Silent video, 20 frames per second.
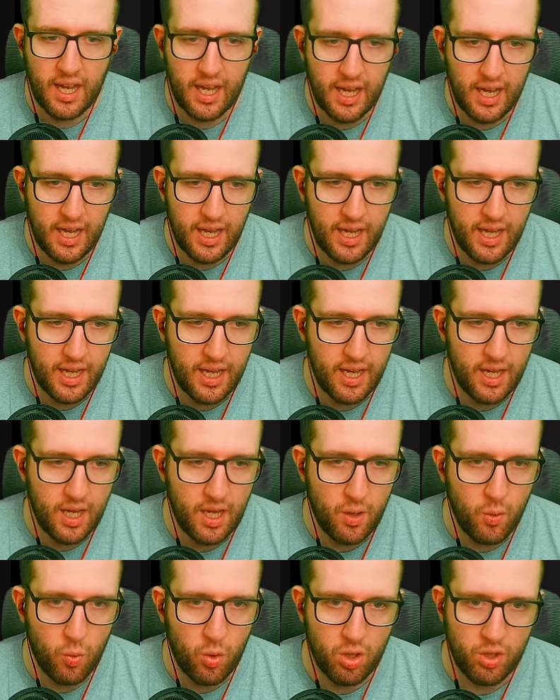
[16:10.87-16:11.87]

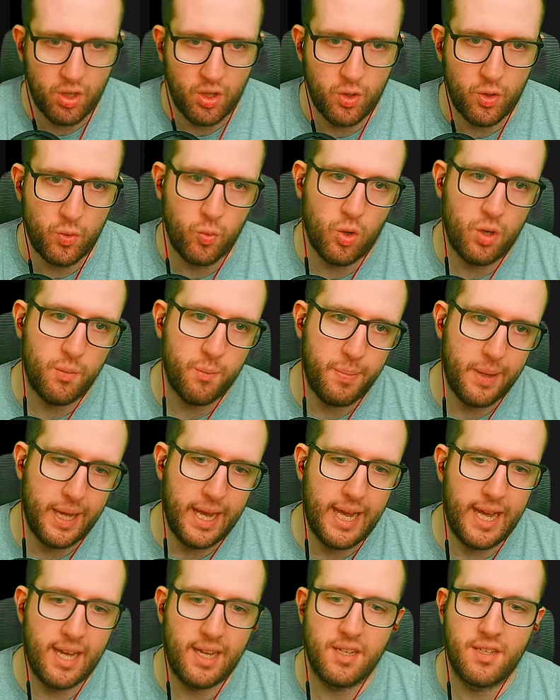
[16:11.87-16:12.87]
one good, one
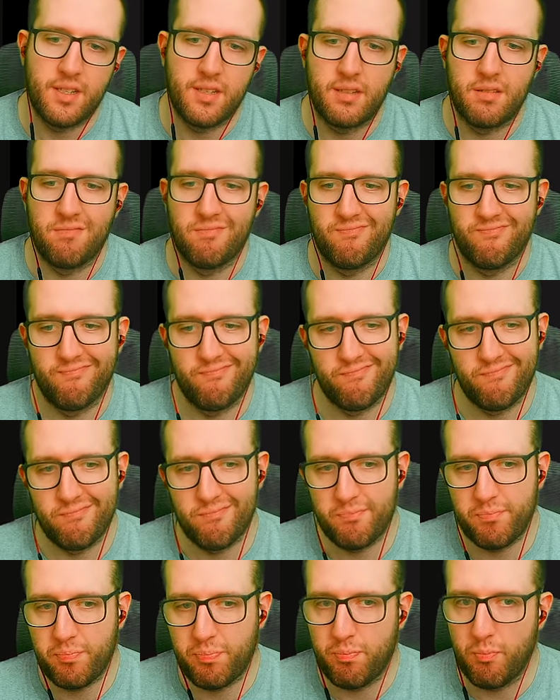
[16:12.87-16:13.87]
bad,
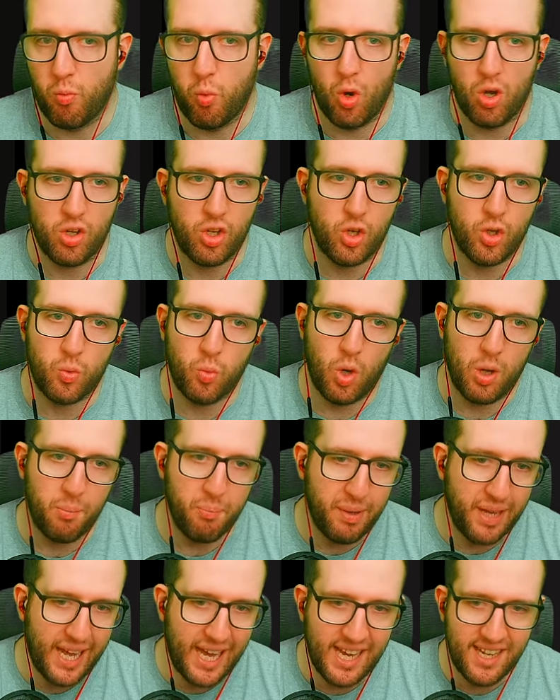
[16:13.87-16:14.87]
one good, one
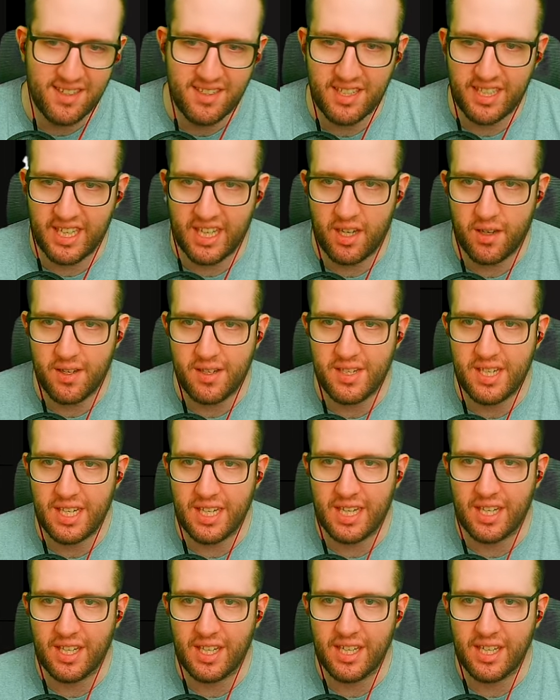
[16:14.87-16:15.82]
bad. Can